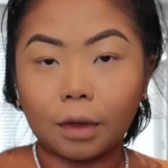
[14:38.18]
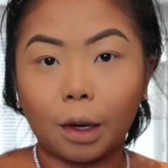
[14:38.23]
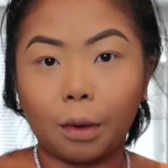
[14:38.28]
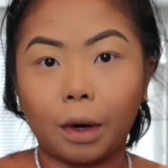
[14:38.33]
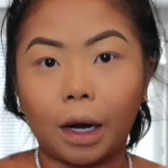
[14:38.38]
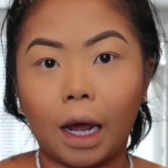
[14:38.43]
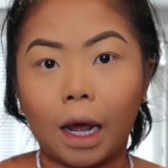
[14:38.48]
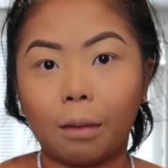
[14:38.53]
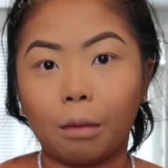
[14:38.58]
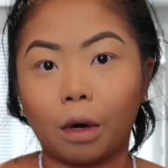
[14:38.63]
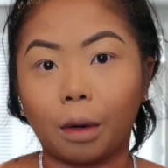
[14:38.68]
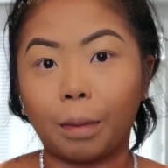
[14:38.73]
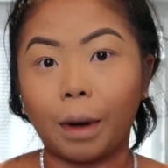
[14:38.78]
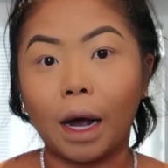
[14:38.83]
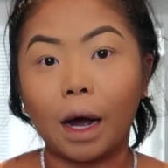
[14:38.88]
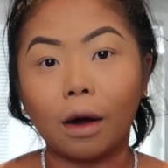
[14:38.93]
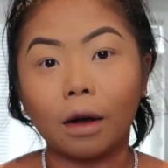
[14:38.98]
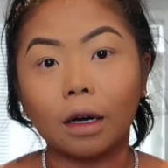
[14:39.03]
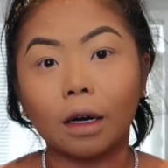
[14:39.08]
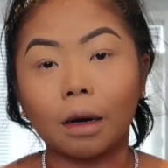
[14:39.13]
when I add more
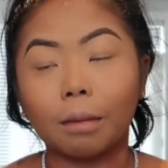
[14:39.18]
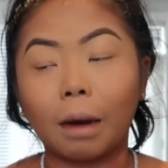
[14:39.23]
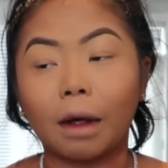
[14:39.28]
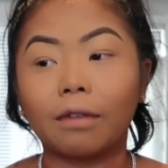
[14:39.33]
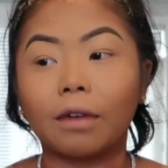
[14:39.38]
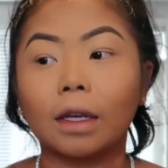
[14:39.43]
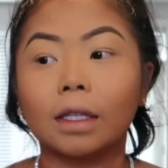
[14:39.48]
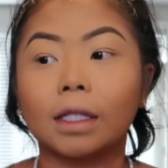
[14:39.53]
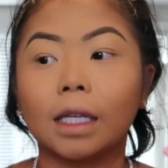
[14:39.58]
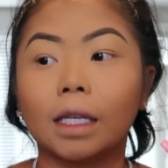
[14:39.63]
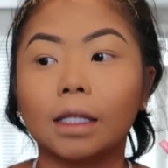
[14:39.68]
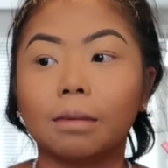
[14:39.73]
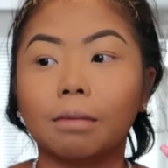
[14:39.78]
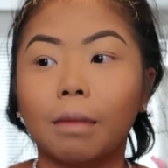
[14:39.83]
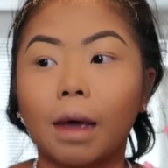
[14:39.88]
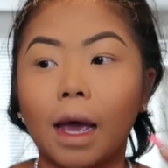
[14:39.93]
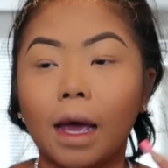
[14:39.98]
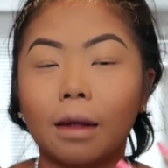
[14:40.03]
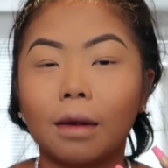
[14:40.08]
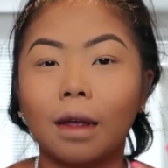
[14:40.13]
powder, my face stays
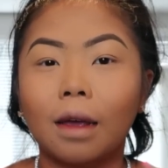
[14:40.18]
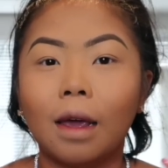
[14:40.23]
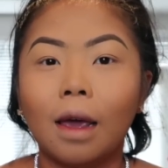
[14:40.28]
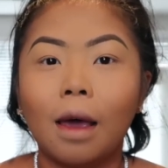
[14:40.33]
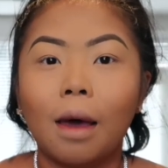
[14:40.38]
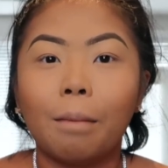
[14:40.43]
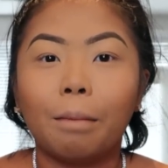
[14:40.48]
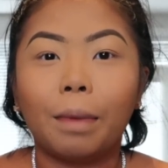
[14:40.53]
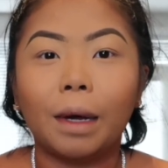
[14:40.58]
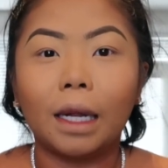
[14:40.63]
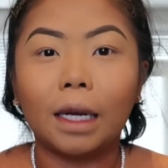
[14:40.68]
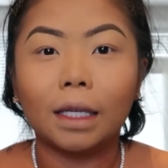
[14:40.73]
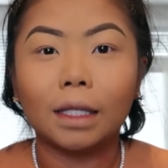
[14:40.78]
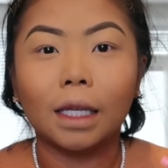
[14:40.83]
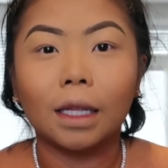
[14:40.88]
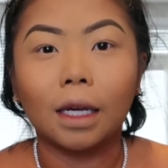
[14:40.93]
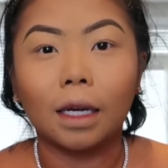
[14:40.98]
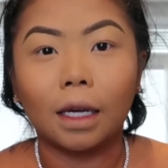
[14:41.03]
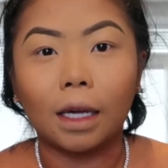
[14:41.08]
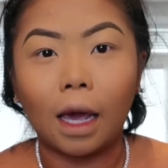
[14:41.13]
matte, but it
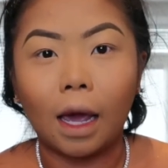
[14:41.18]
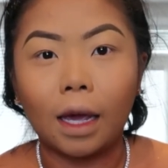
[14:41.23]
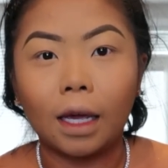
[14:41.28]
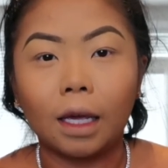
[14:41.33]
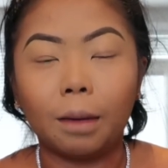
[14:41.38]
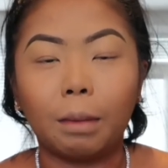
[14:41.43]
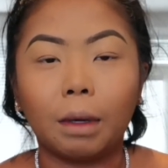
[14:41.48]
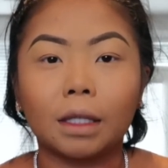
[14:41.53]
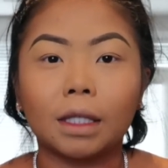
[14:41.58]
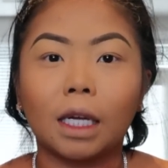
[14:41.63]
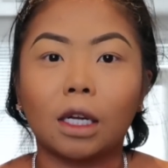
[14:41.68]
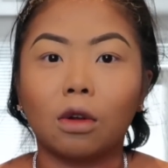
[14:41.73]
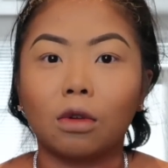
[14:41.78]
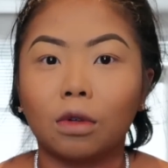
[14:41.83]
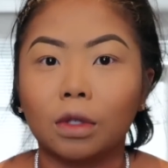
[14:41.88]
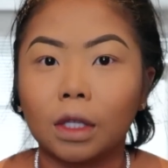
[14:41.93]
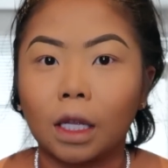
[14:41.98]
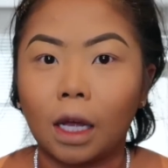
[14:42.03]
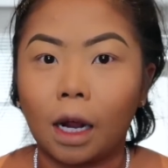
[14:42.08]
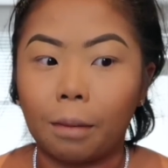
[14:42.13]
doesn't look cakey because I
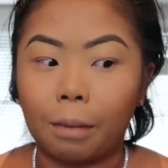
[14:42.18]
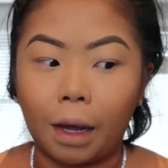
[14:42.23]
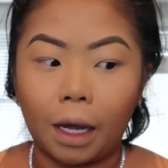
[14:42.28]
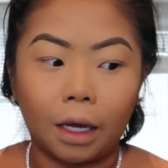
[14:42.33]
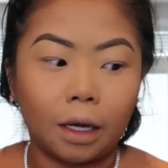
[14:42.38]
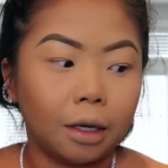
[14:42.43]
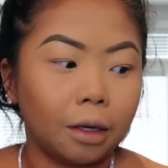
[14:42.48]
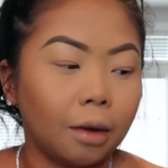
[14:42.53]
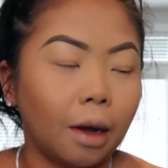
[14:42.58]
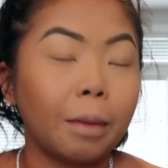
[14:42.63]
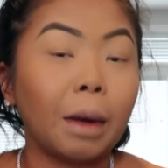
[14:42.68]
don't use a lot of makeup.